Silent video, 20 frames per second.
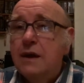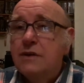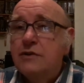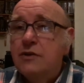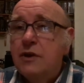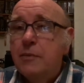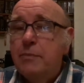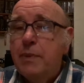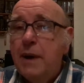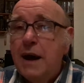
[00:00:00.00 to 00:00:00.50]

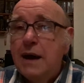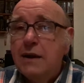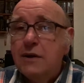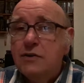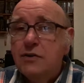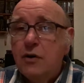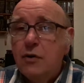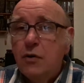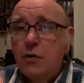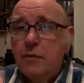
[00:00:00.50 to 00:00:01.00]
not bad
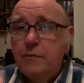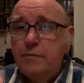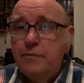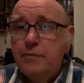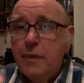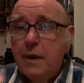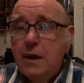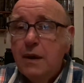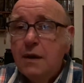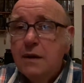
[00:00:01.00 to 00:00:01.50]
at all.
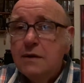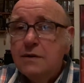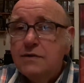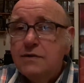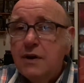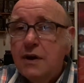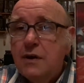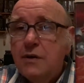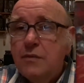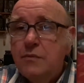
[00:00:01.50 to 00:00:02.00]

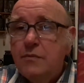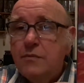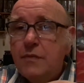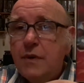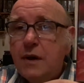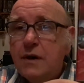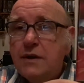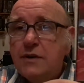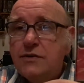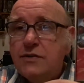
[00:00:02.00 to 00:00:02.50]
So
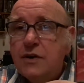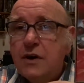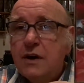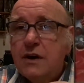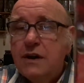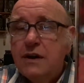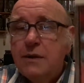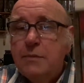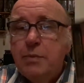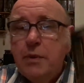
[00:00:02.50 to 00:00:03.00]
I
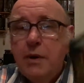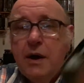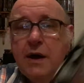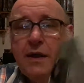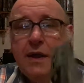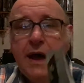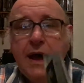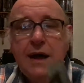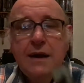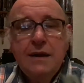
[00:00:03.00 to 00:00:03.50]
decided to buy
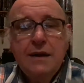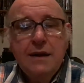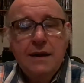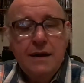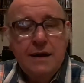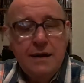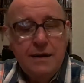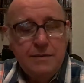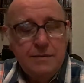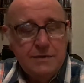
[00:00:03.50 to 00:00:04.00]
that.
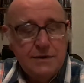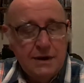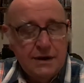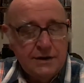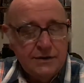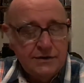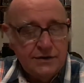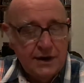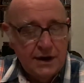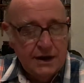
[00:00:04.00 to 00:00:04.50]
Like
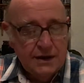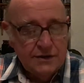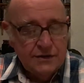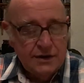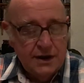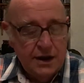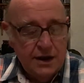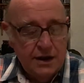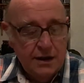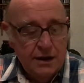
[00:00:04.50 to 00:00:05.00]
I say, it's
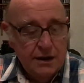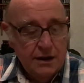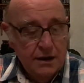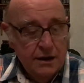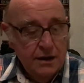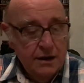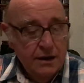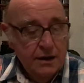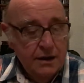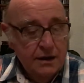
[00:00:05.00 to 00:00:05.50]
in
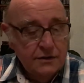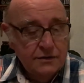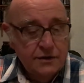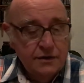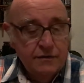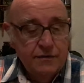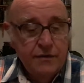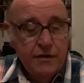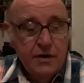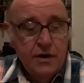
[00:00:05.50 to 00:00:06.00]

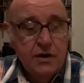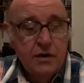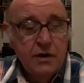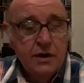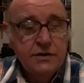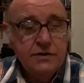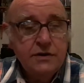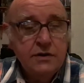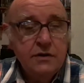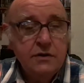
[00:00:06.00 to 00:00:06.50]
very
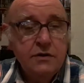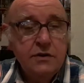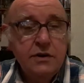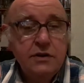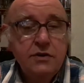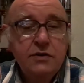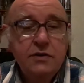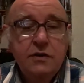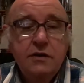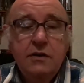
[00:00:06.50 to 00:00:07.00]
nice
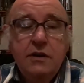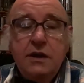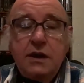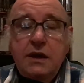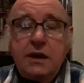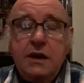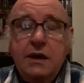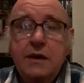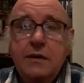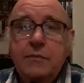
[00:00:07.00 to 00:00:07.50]
condition.
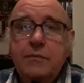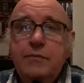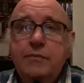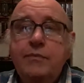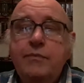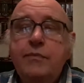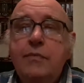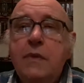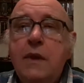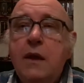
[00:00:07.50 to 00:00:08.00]
The
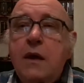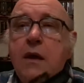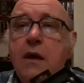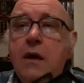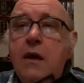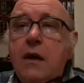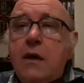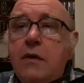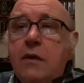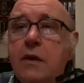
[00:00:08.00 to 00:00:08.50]

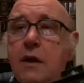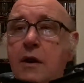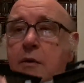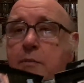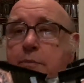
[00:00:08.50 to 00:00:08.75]
little